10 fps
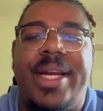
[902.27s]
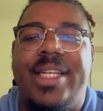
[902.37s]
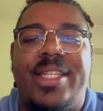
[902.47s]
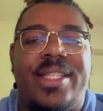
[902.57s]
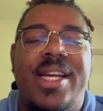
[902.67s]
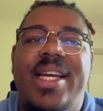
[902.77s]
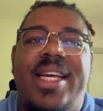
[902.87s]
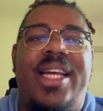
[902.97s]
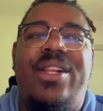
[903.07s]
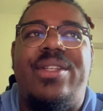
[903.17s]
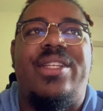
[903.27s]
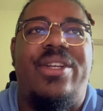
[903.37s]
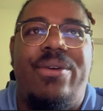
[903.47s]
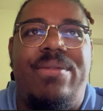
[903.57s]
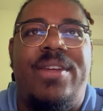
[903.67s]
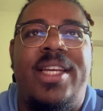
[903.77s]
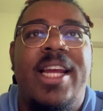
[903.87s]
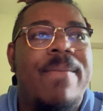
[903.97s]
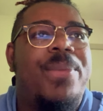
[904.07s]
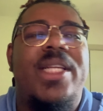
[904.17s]
It looks goofy.
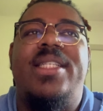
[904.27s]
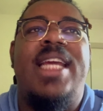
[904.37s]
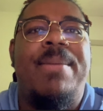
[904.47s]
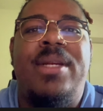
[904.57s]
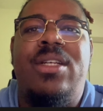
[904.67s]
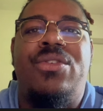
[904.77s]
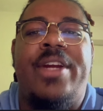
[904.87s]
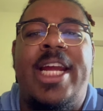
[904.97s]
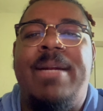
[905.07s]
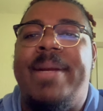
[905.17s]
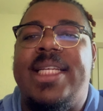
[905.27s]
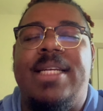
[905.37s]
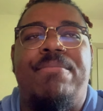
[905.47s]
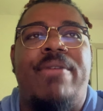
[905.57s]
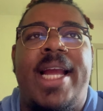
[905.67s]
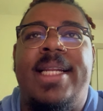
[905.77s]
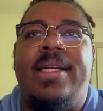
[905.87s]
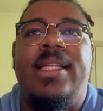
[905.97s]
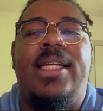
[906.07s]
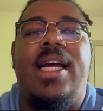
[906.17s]
The stamina drain makes it
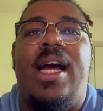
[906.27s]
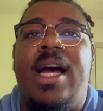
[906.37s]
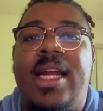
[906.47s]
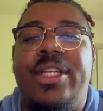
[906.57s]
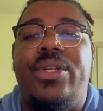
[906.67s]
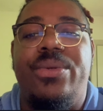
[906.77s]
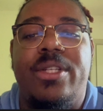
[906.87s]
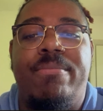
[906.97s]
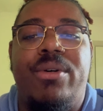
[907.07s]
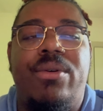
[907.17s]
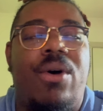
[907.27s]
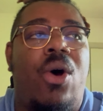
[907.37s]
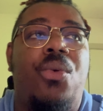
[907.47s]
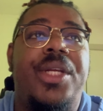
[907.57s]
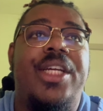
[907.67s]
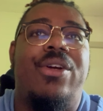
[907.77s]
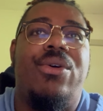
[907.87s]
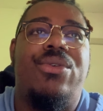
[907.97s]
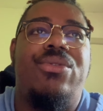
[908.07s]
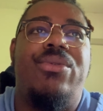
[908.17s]
practically unusable. Only
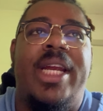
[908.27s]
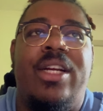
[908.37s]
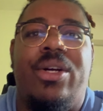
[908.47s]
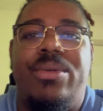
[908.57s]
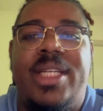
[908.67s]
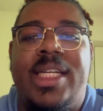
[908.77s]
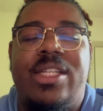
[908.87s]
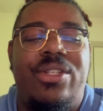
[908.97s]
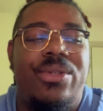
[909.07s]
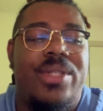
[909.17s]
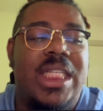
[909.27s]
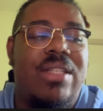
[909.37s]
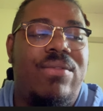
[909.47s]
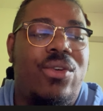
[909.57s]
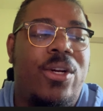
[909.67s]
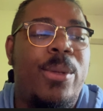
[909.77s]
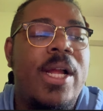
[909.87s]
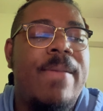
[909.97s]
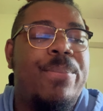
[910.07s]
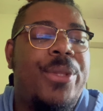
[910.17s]
Goku and Gotenks use this form.
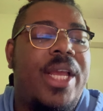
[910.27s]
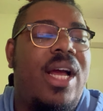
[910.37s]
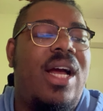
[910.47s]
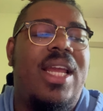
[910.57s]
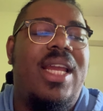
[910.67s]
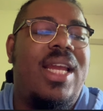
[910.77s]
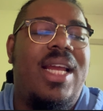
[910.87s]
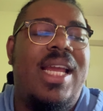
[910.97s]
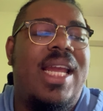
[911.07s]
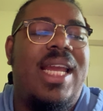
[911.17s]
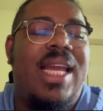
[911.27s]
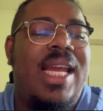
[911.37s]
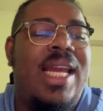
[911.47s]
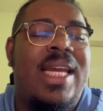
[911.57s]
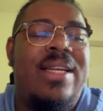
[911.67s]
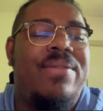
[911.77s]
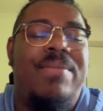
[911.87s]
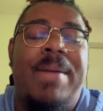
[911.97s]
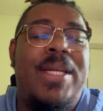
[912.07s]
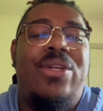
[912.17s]

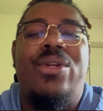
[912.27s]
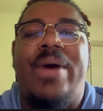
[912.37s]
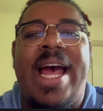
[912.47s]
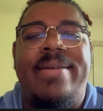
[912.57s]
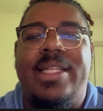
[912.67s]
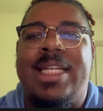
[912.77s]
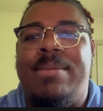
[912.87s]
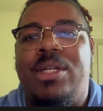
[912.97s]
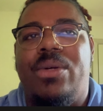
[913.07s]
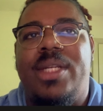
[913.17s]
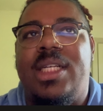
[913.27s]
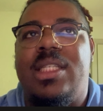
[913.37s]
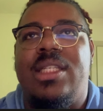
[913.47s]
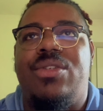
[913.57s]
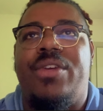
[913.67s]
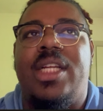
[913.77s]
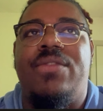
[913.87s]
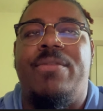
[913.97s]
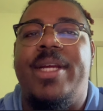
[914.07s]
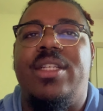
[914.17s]
And I mean, half the time Gotenks'
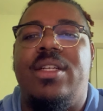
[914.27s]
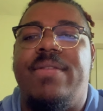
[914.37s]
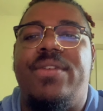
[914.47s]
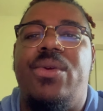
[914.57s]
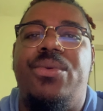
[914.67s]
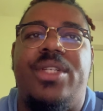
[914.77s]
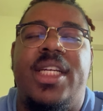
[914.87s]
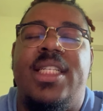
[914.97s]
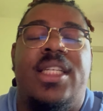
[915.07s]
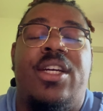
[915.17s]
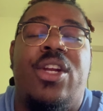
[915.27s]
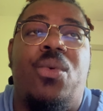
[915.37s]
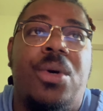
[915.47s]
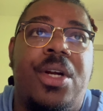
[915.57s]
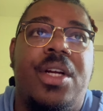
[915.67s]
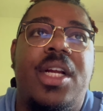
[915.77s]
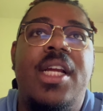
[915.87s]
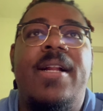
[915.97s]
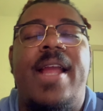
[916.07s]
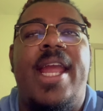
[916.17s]
transformation to Fuge isn't gonna work,
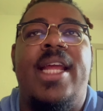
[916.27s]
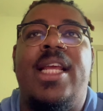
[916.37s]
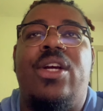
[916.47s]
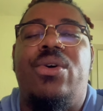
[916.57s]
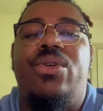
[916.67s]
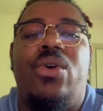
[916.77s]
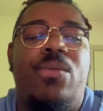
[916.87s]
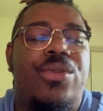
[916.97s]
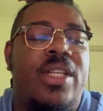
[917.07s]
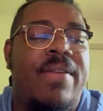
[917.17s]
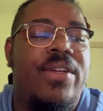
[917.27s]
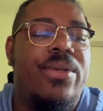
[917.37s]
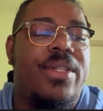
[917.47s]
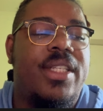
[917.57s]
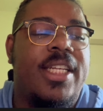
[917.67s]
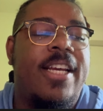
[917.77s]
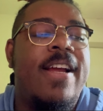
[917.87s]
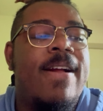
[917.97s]
and then Goku almost never uses it.